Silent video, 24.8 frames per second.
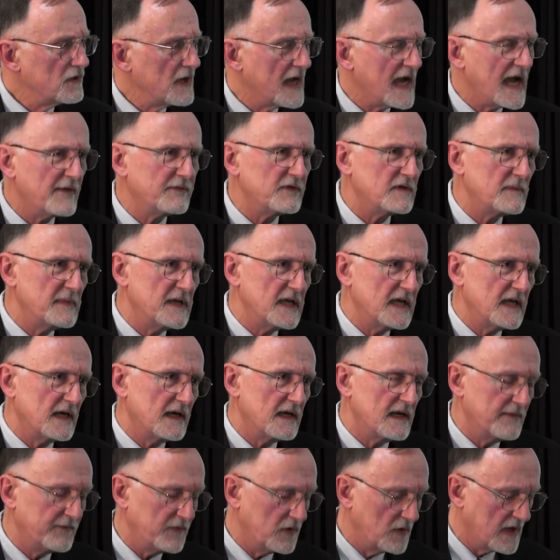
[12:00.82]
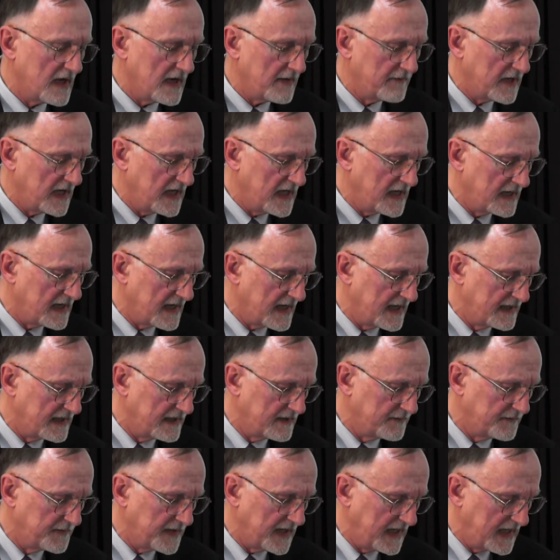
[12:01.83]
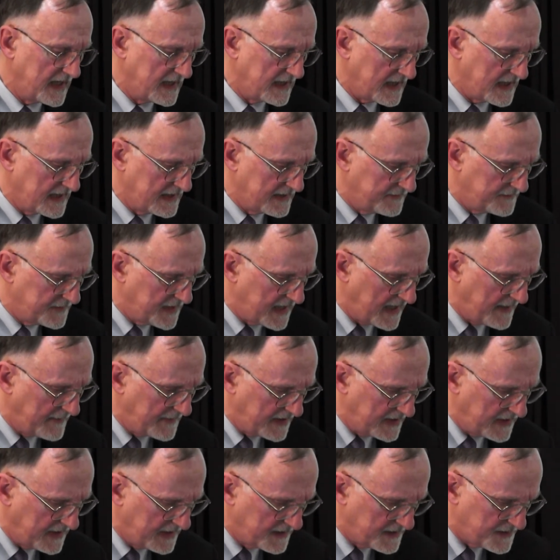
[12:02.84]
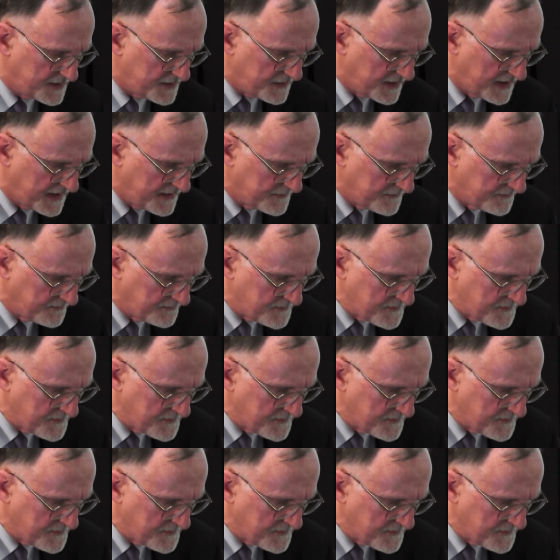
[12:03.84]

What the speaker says: have to be in it if you have any kind of diamond industry.